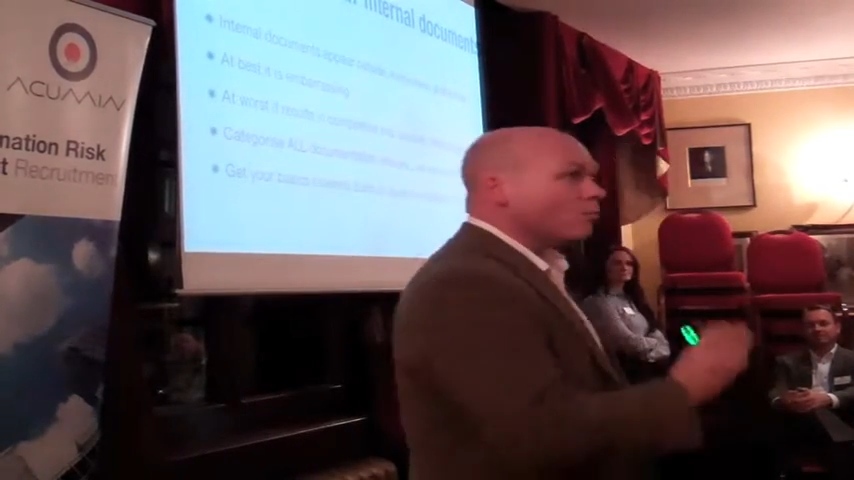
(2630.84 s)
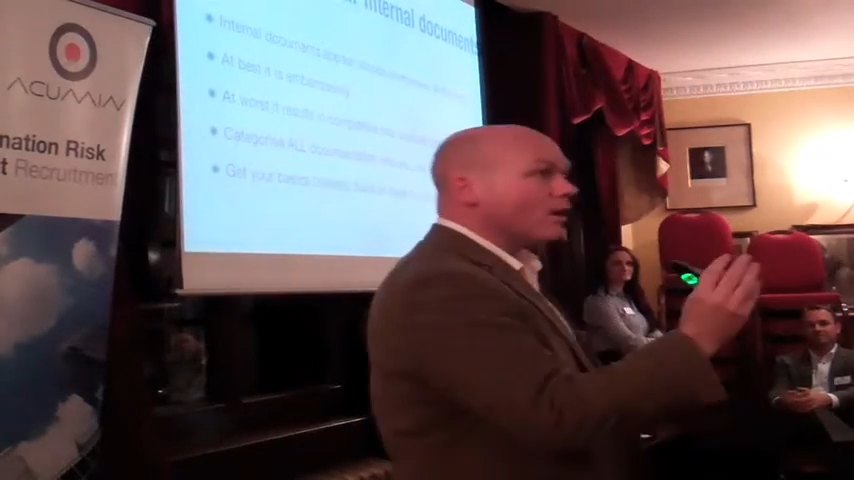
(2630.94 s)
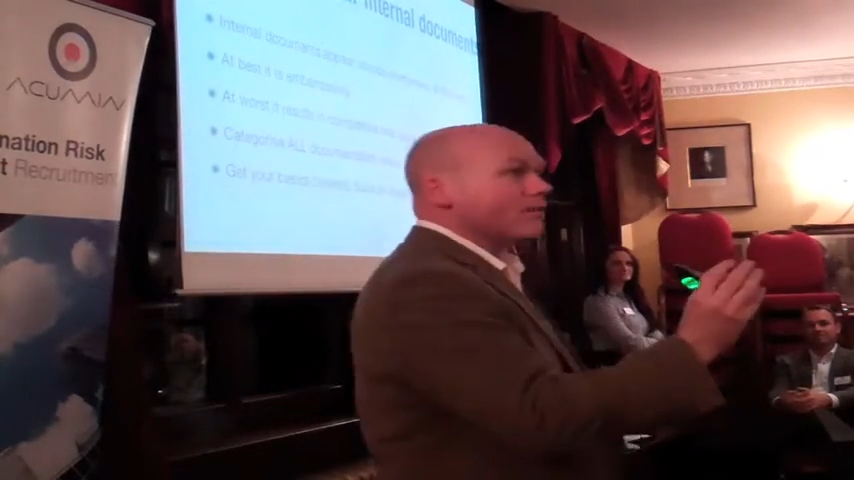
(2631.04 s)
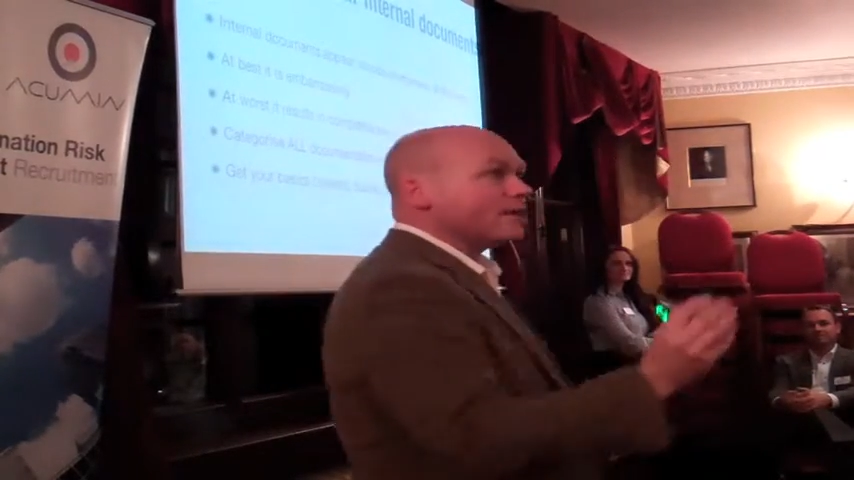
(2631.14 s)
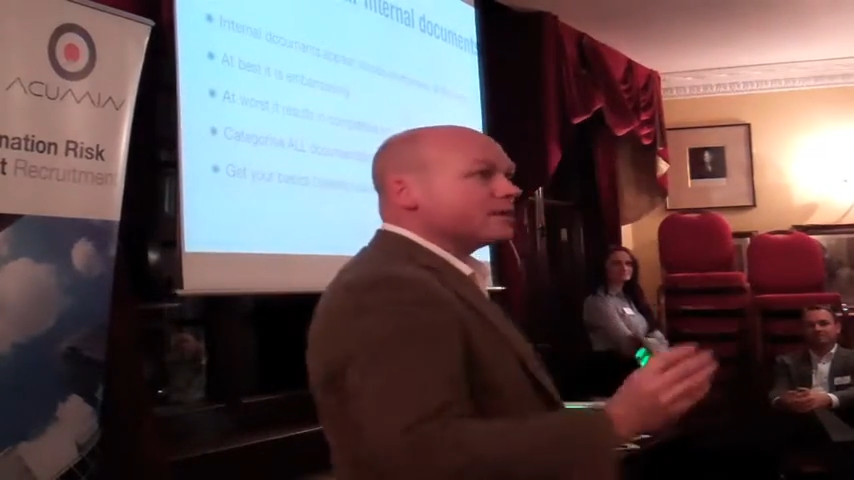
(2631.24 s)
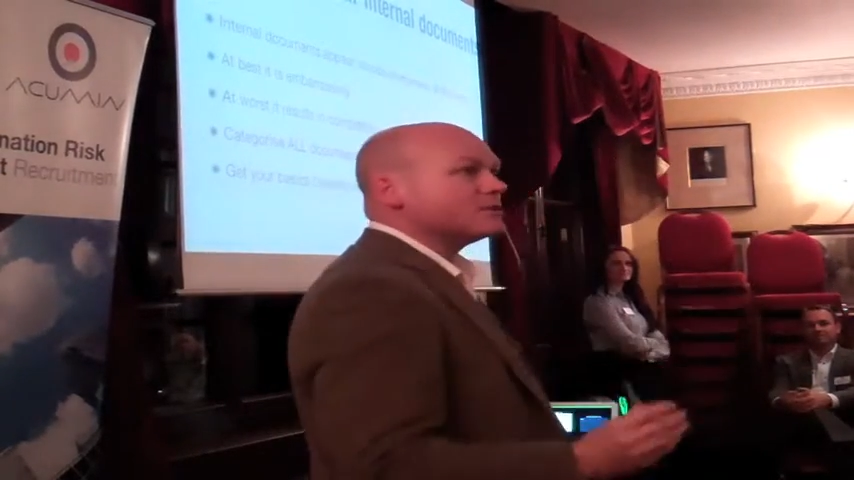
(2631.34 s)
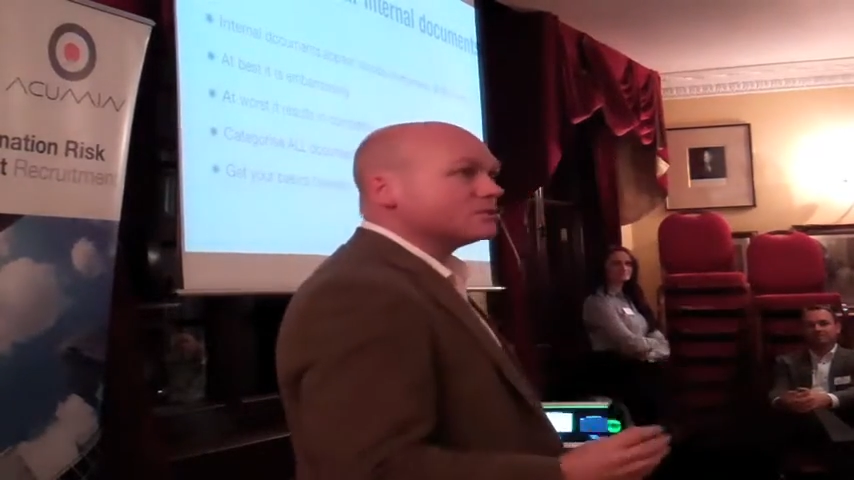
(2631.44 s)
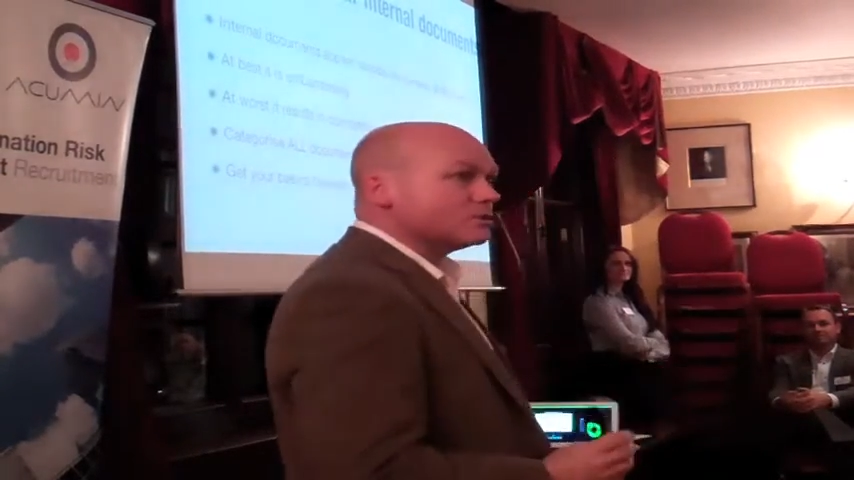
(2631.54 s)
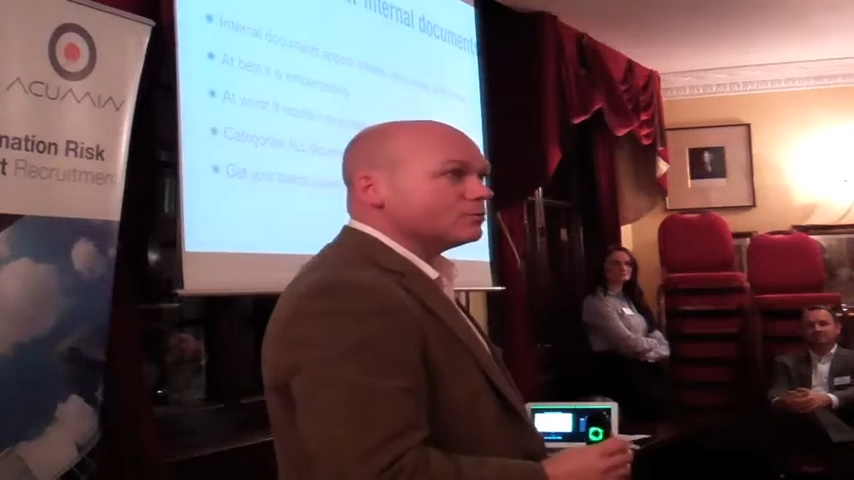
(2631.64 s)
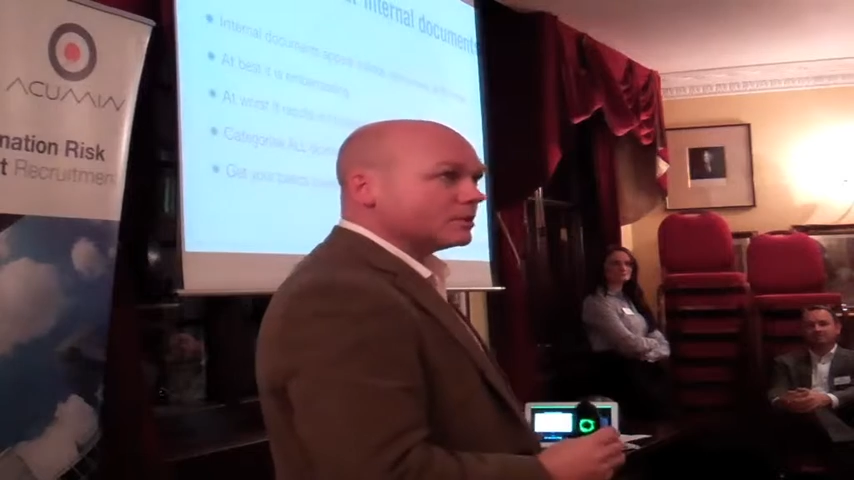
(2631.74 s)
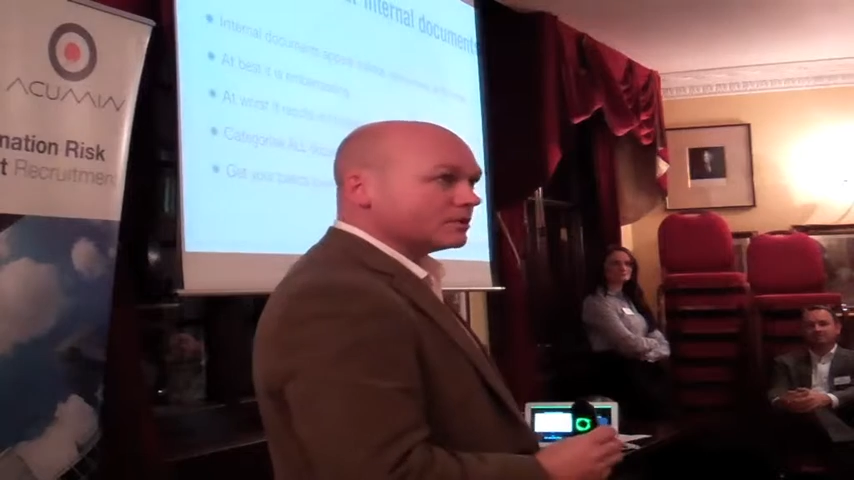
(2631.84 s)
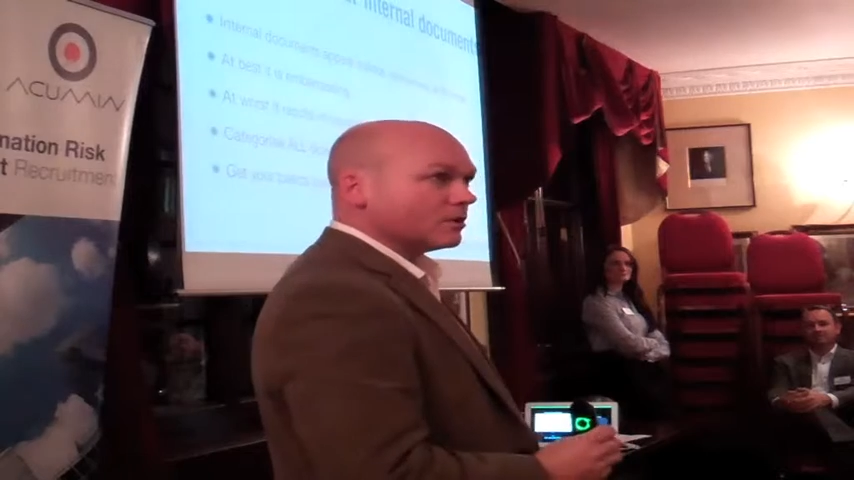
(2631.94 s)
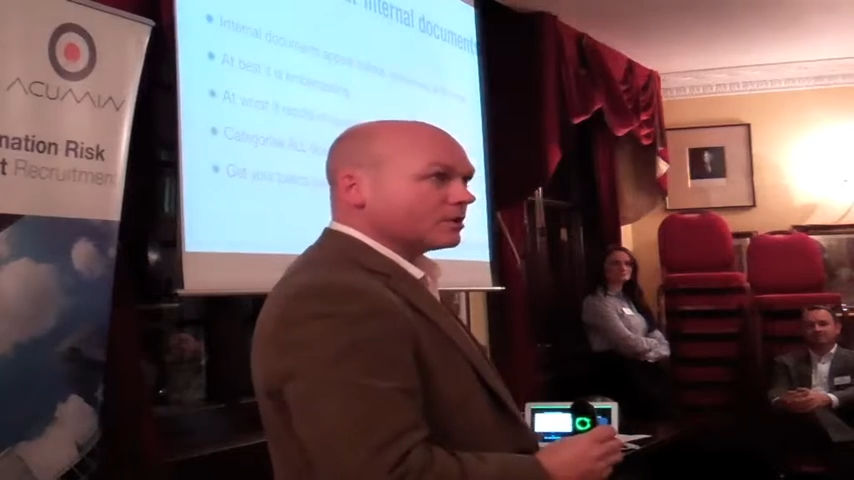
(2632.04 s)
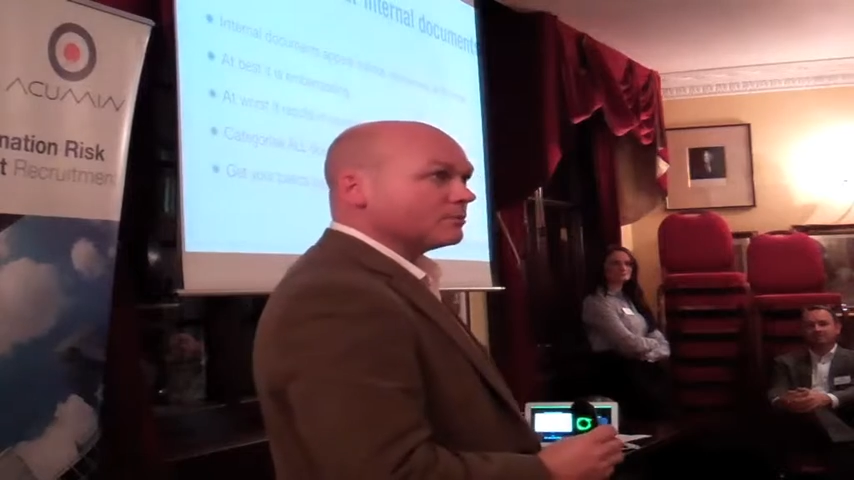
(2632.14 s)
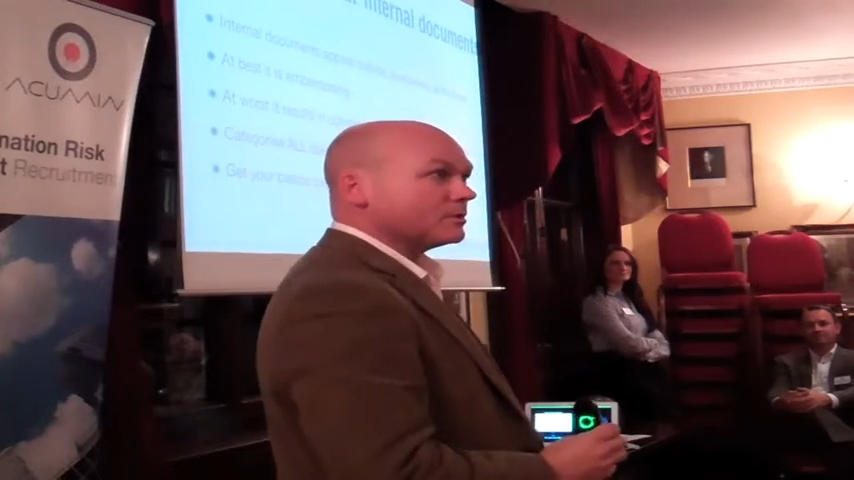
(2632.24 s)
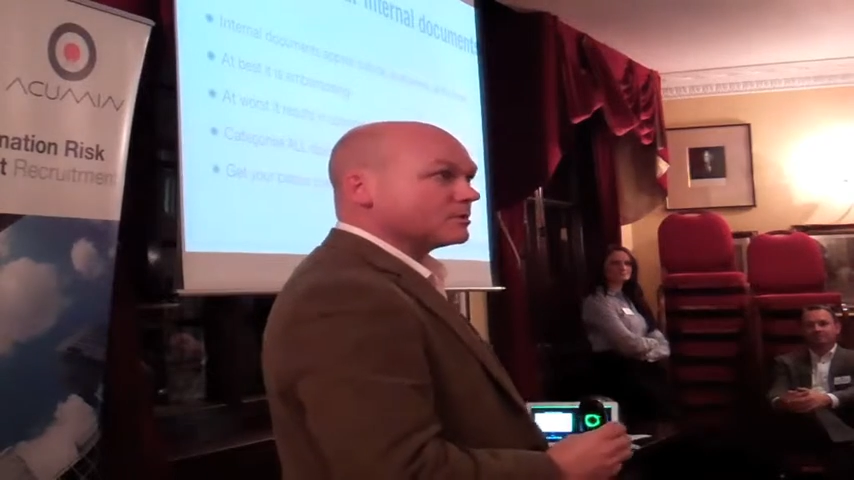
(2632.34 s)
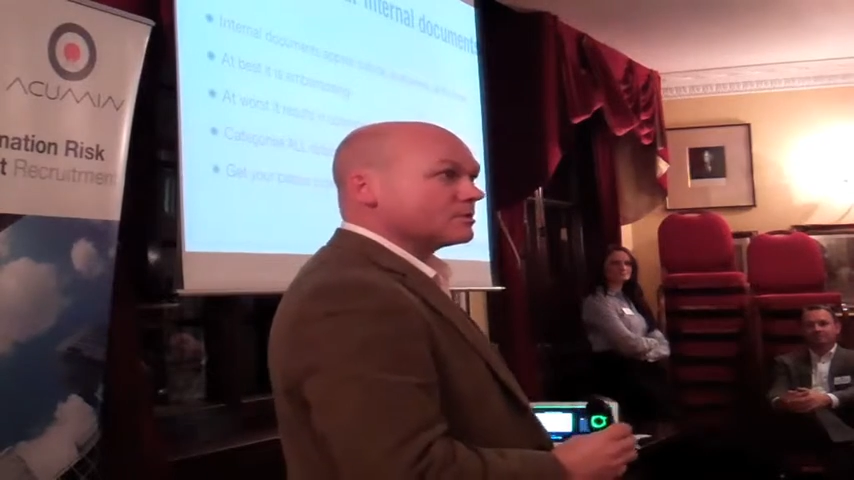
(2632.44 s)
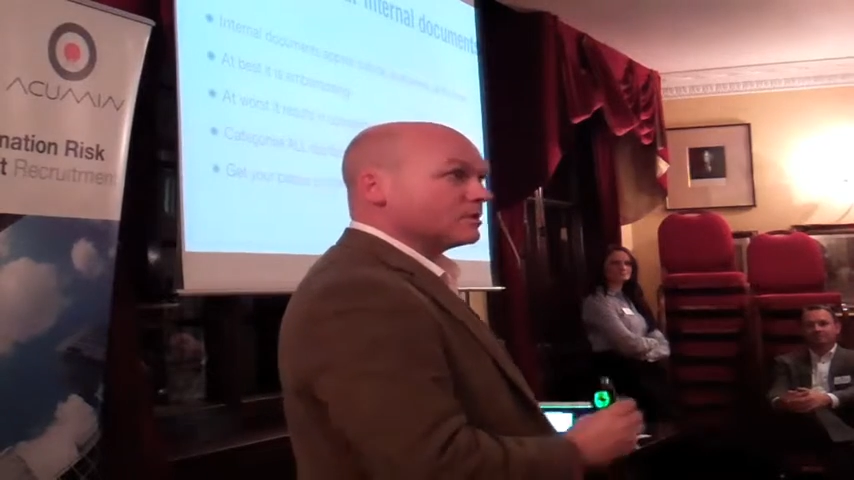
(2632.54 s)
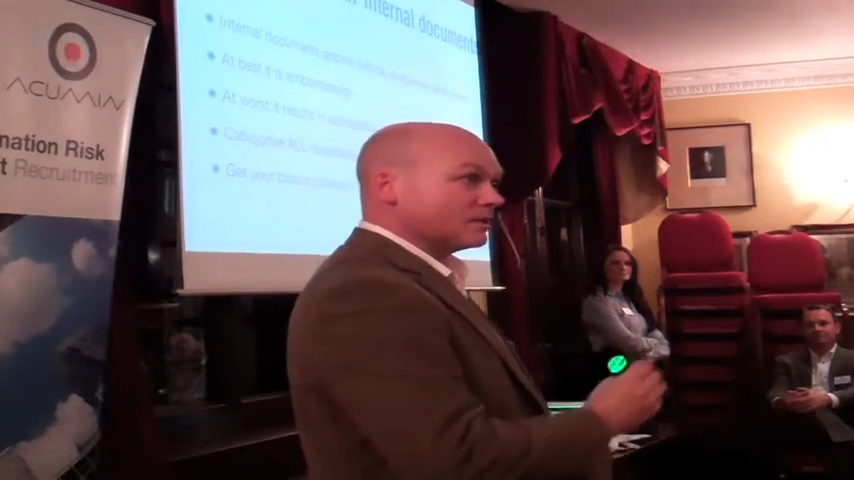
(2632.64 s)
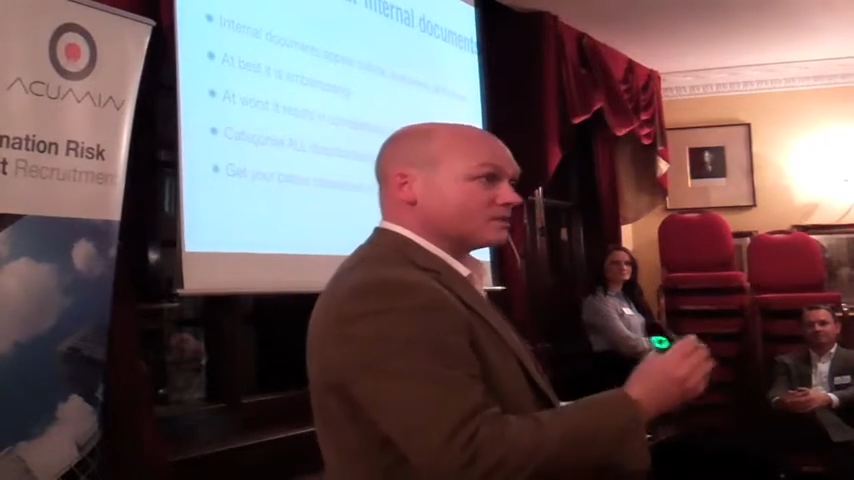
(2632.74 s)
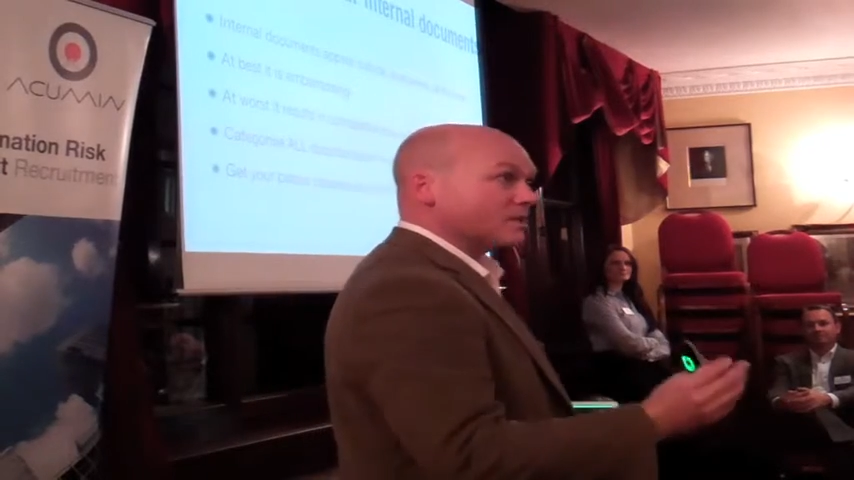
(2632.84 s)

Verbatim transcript: what they can do with the documents and things